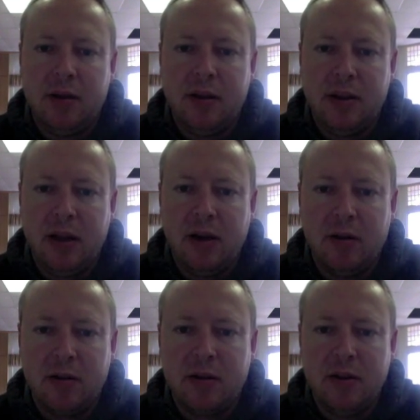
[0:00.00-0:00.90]

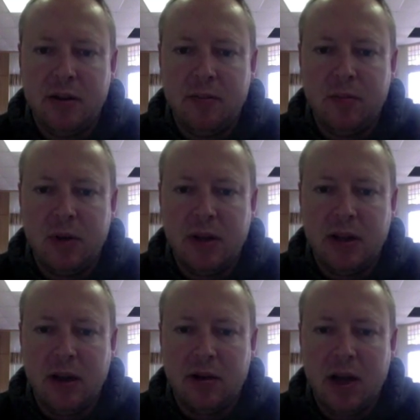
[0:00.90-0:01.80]
They're
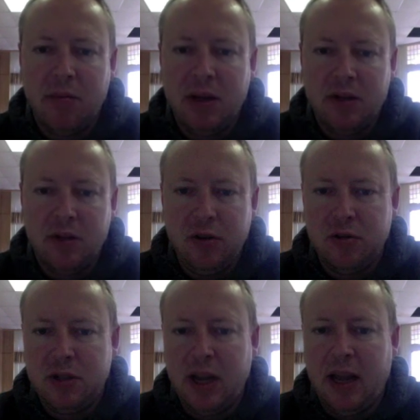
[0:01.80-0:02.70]
coming to your
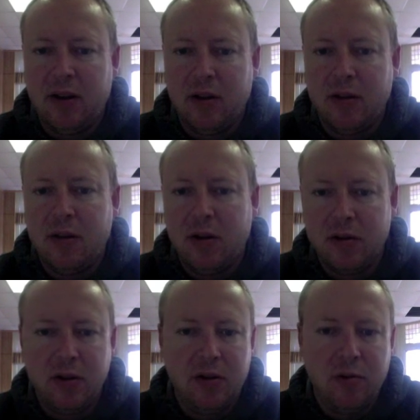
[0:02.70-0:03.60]
channel or
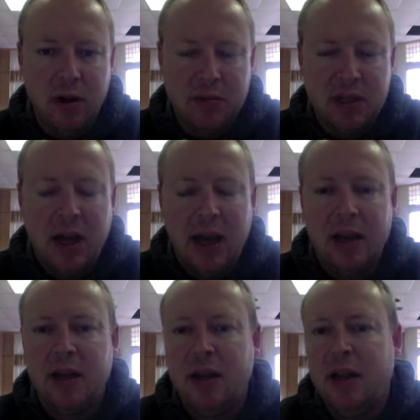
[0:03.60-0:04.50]
to your
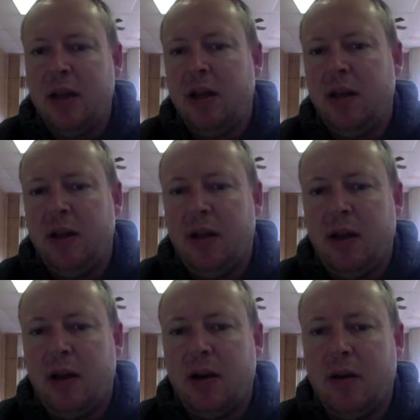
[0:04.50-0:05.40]
website
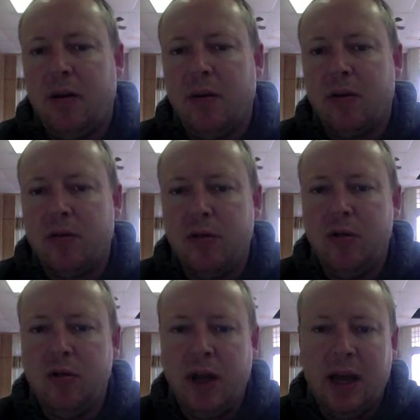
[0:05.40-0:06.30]

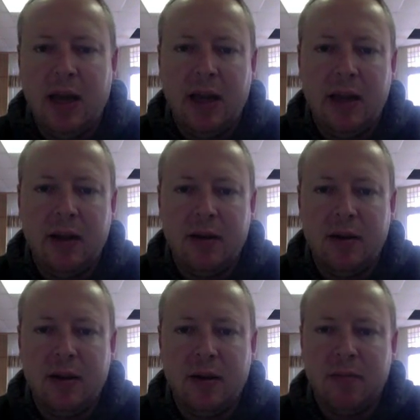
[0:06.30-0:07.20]
through a
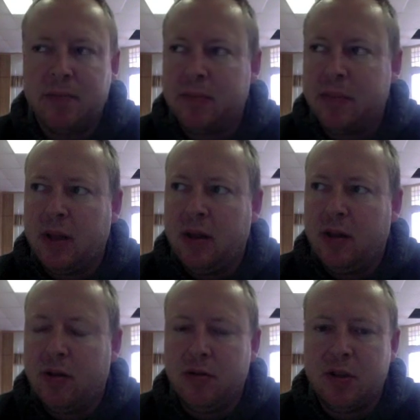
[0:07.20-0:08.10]

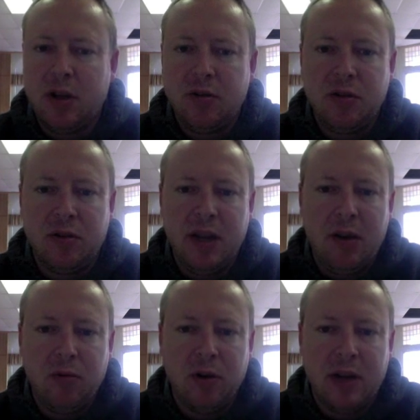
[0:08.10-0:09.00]
social
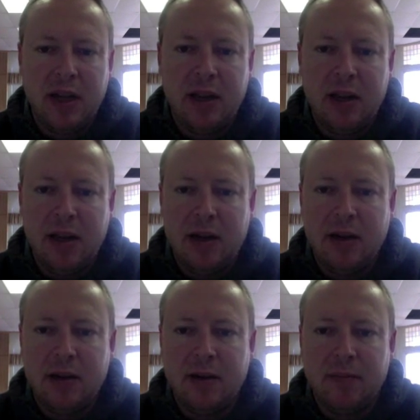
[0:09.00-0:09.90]
networking
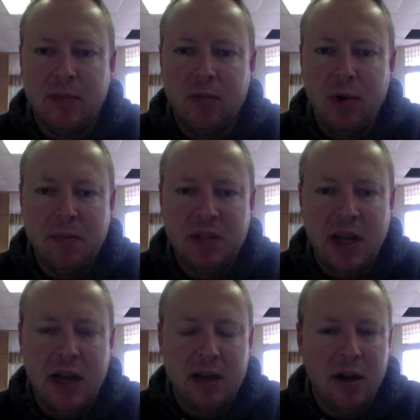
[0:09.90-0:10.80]

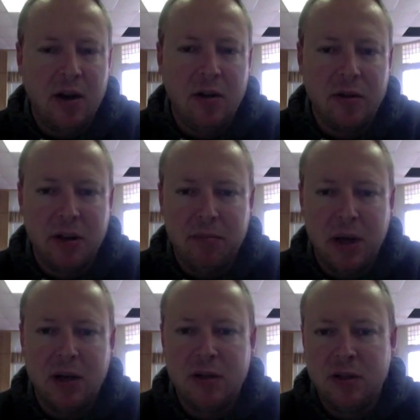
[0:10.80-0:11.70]
website called the
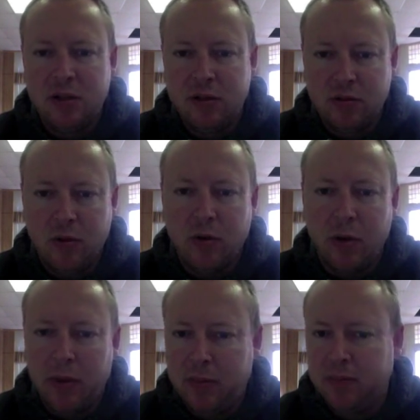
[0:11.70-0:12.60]
Bugs Swarm.